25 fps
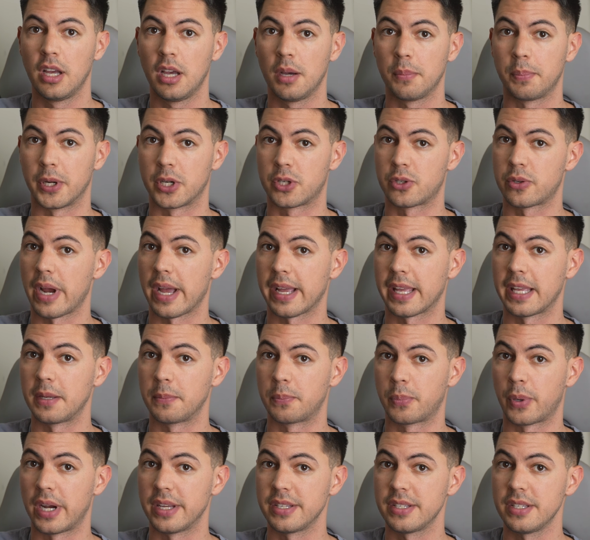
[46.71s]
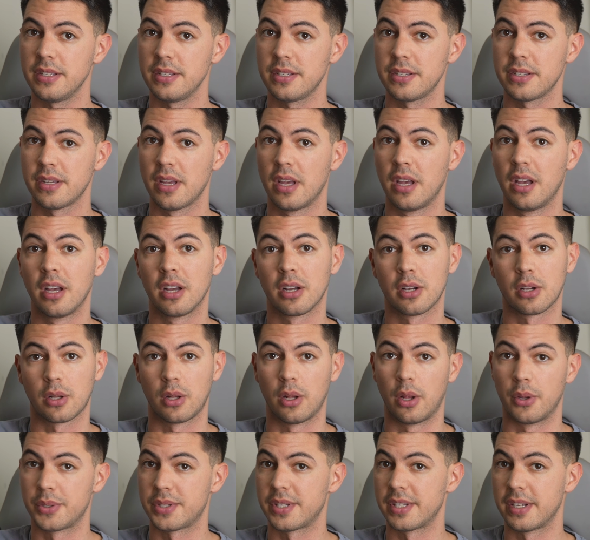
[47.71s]
But tracking presence,
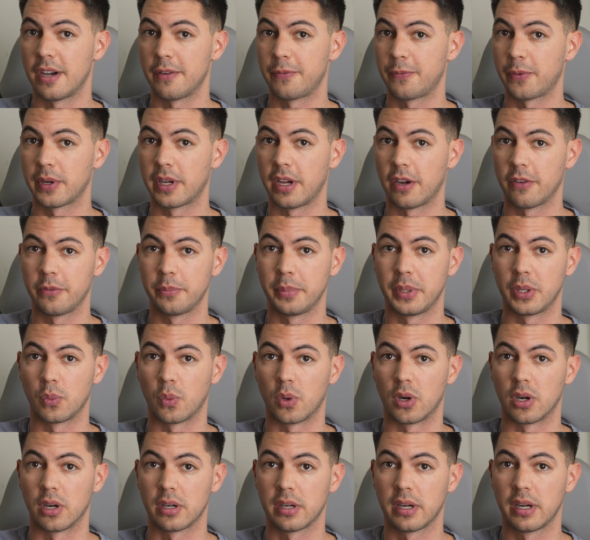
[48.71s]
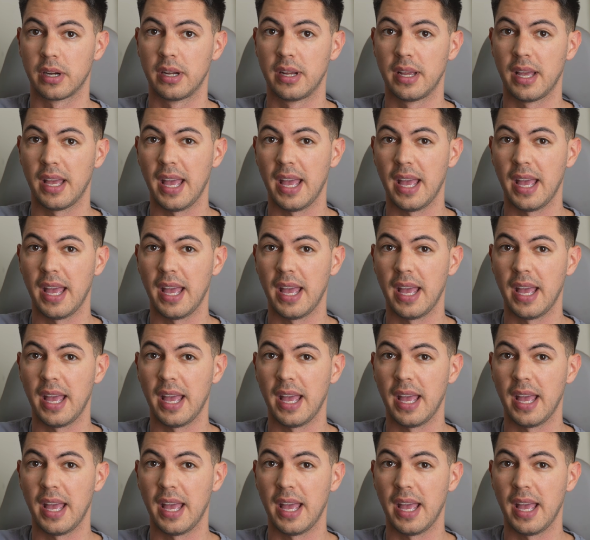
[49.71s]
close enough for government work,